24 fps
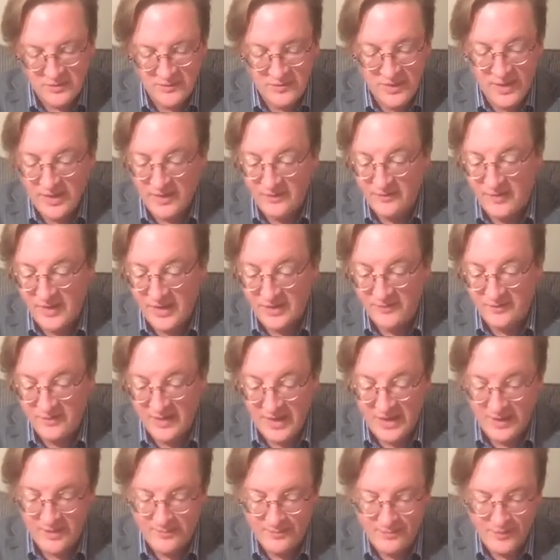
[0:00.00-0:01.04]
flick, flick,
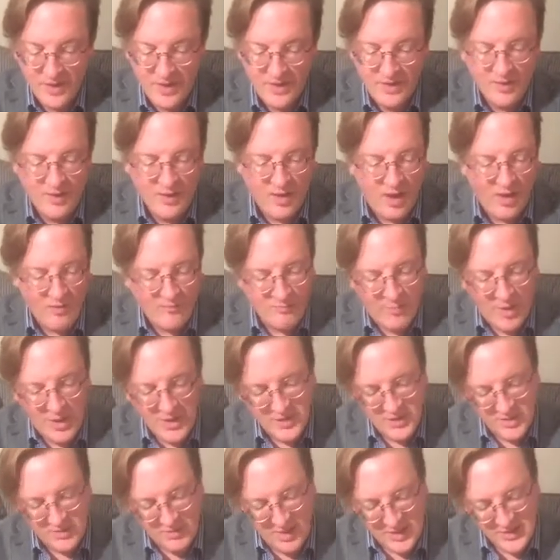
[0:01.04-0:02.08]
flick, of
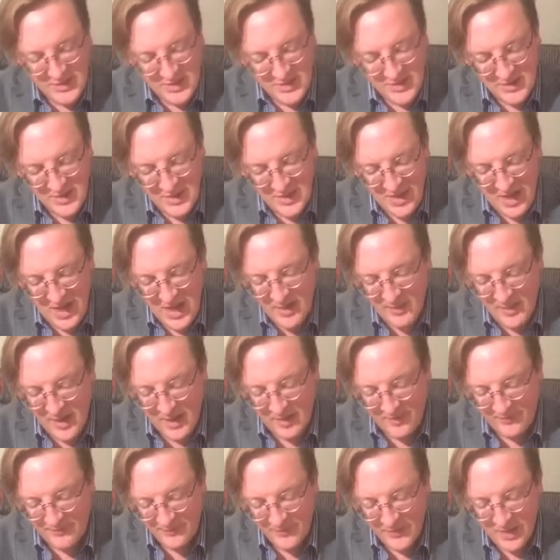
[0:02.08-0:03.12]
bunched muscles and
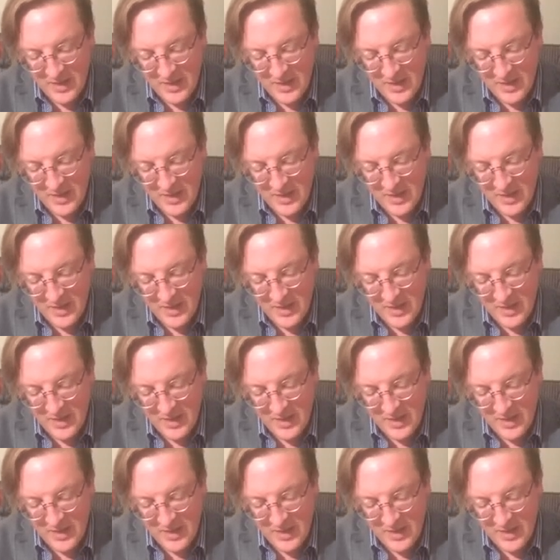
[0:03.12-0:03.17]
aiming.